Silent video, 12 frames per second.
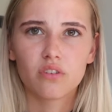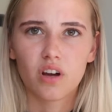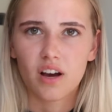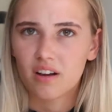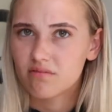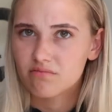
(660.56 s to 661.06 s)

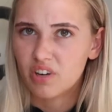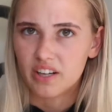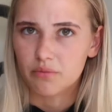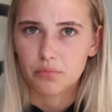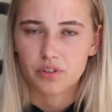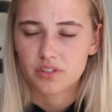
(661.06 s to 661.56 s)
like
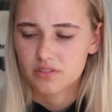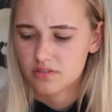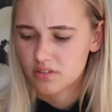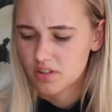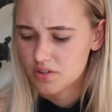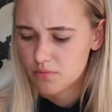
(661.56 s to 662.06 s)
ring? Because
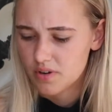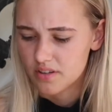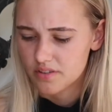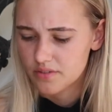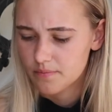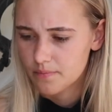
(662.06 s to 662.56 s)
that's what mine
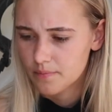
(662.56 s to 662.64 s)
does.